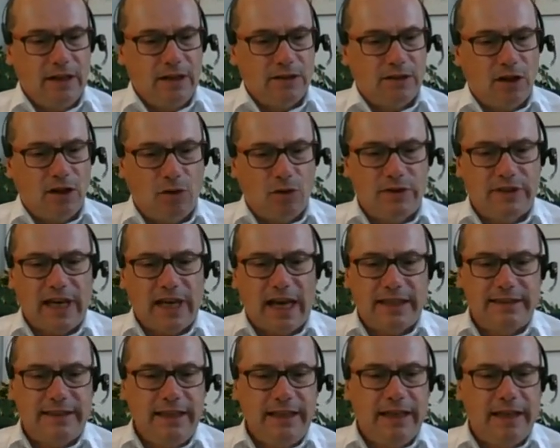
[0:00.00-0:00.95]
So
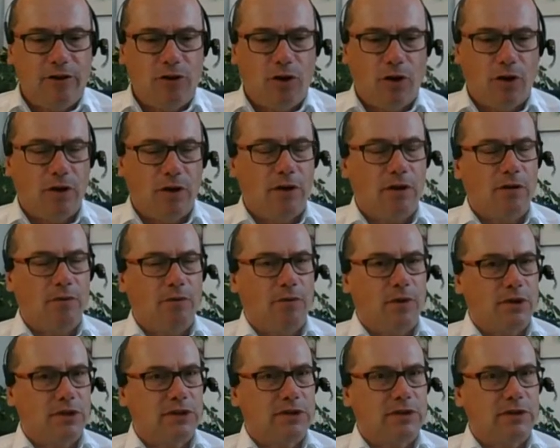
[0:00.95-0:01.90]
Zeiss Ikon
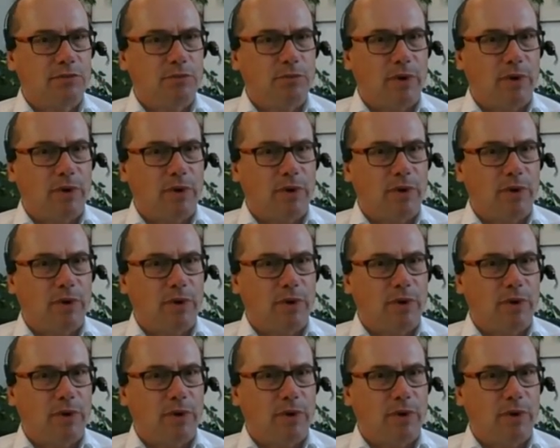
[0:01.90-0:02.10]
was